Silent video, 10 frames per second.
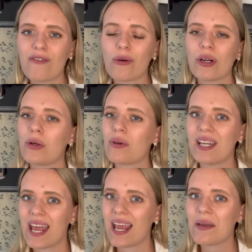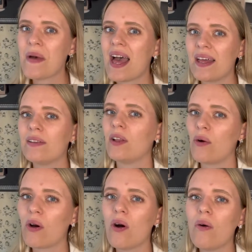for your name and
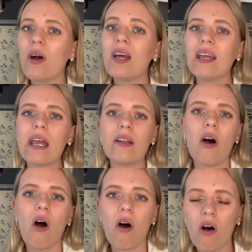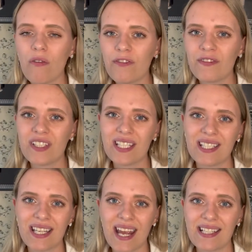logo in all 50
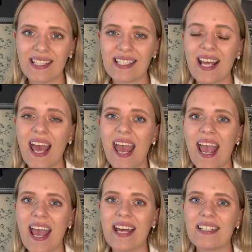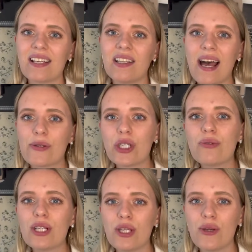states and allows you
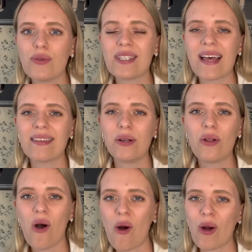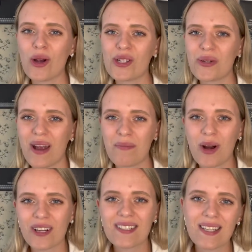to use that little R
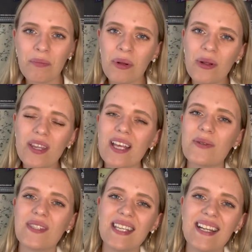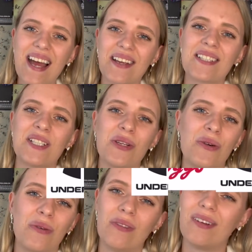trademark symbol that you see next to